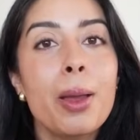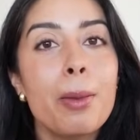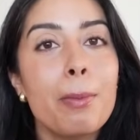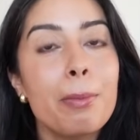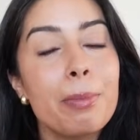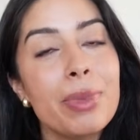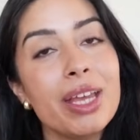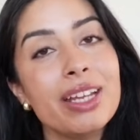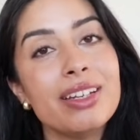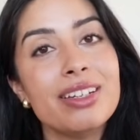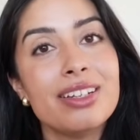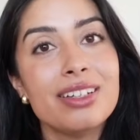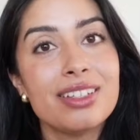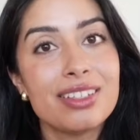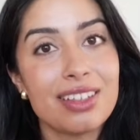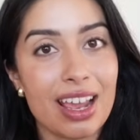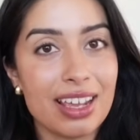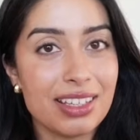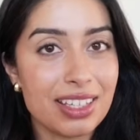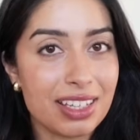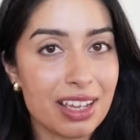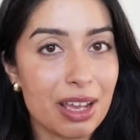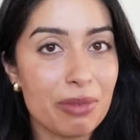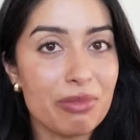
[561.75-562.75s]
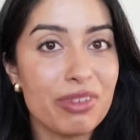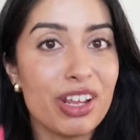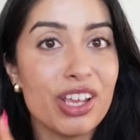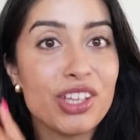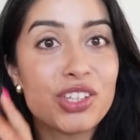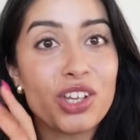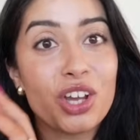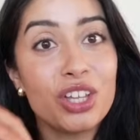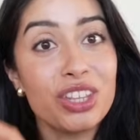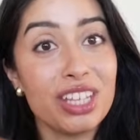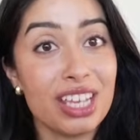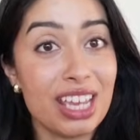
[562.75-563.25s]
mid-sized
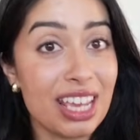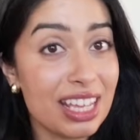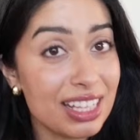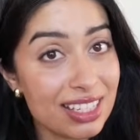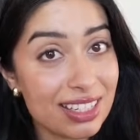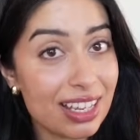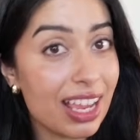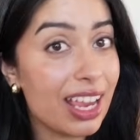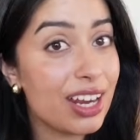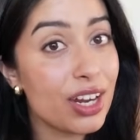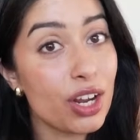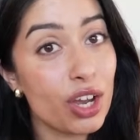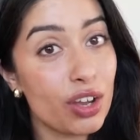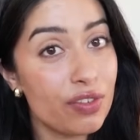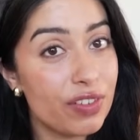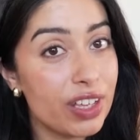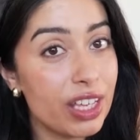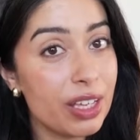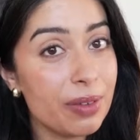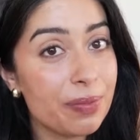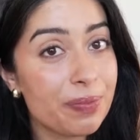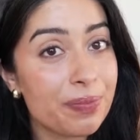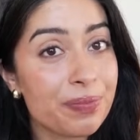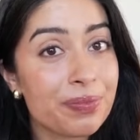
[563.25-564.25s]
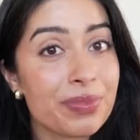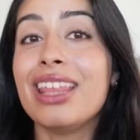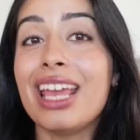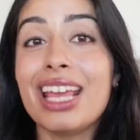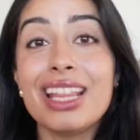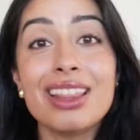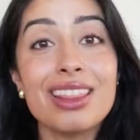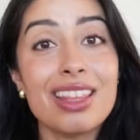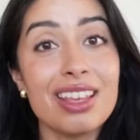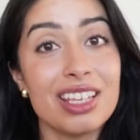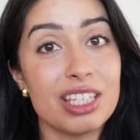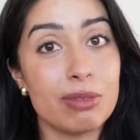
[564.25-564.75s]
companies on the inside of it.
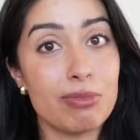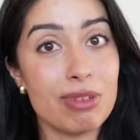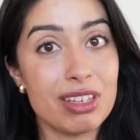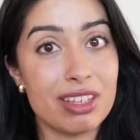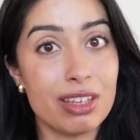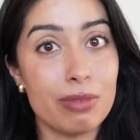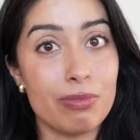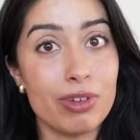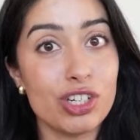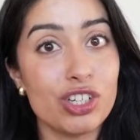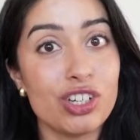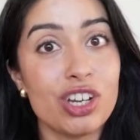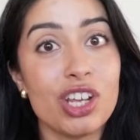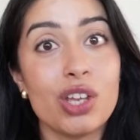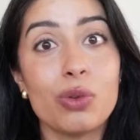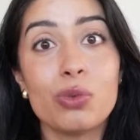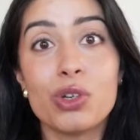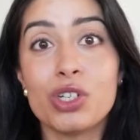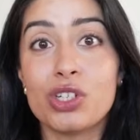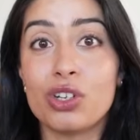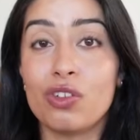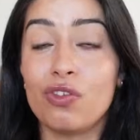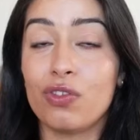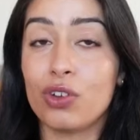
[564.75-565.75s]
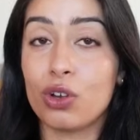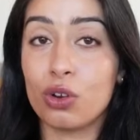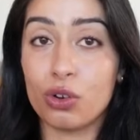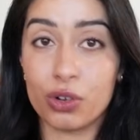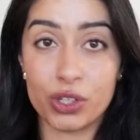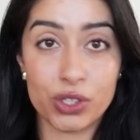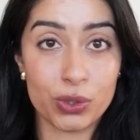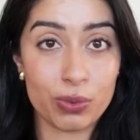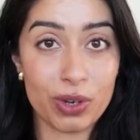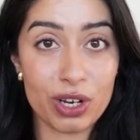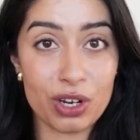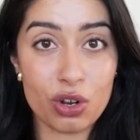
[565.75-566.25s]
Then there's Mitsubishi, which of
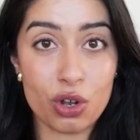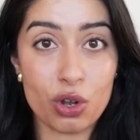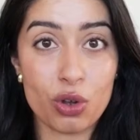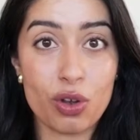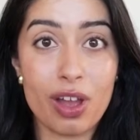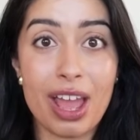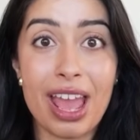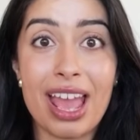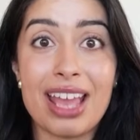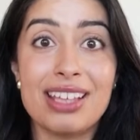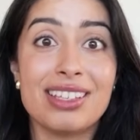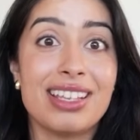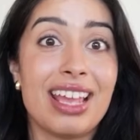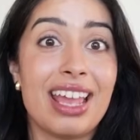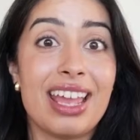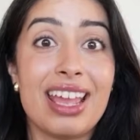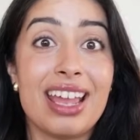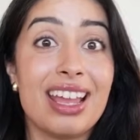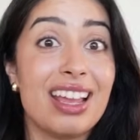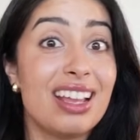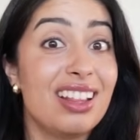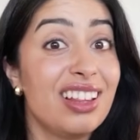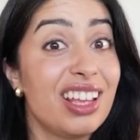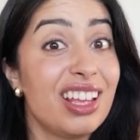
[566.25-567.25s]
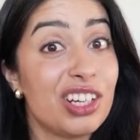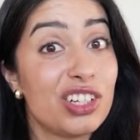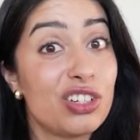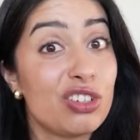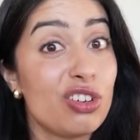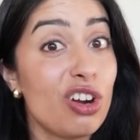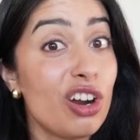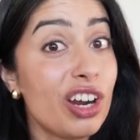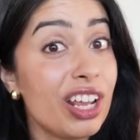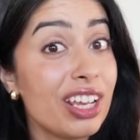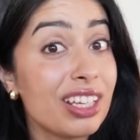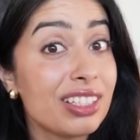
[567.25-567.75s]
course we know as an
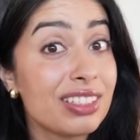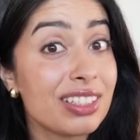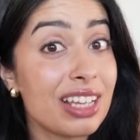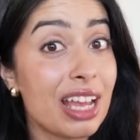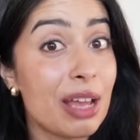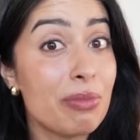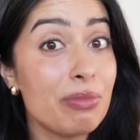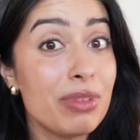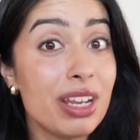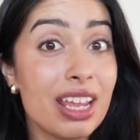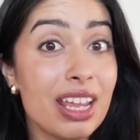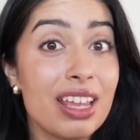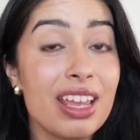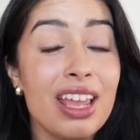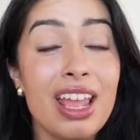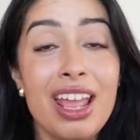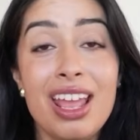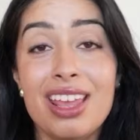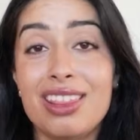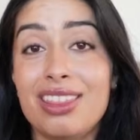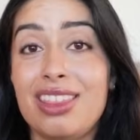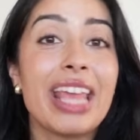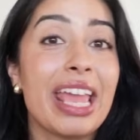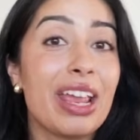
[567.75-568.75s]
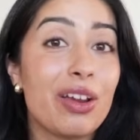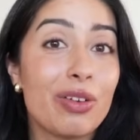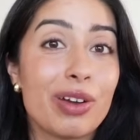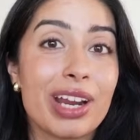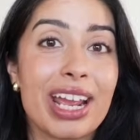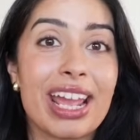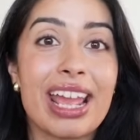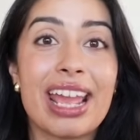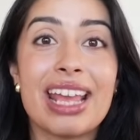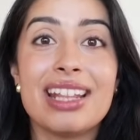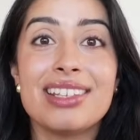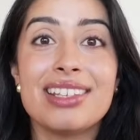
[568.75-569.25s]
electronics company. They
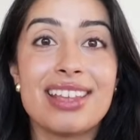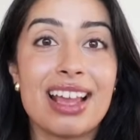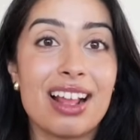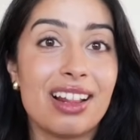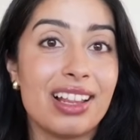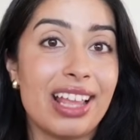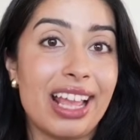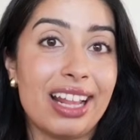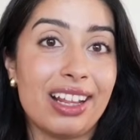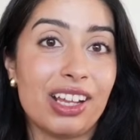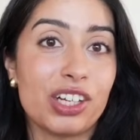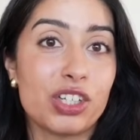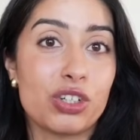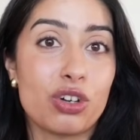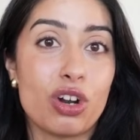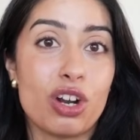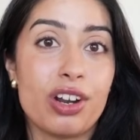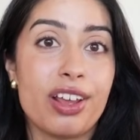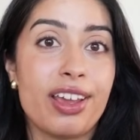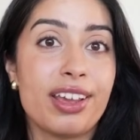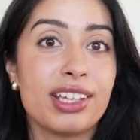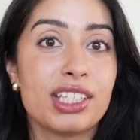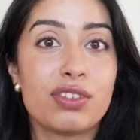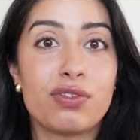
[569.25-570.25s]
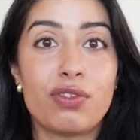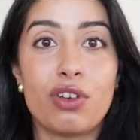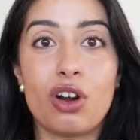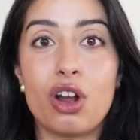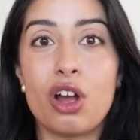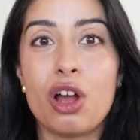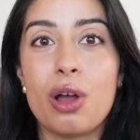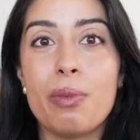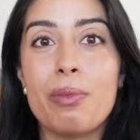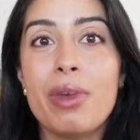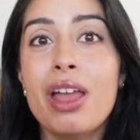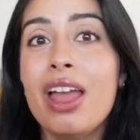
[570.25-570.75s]
create and sell electronics
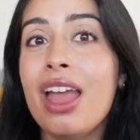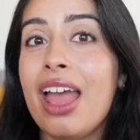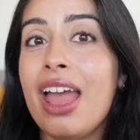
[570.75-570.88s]
from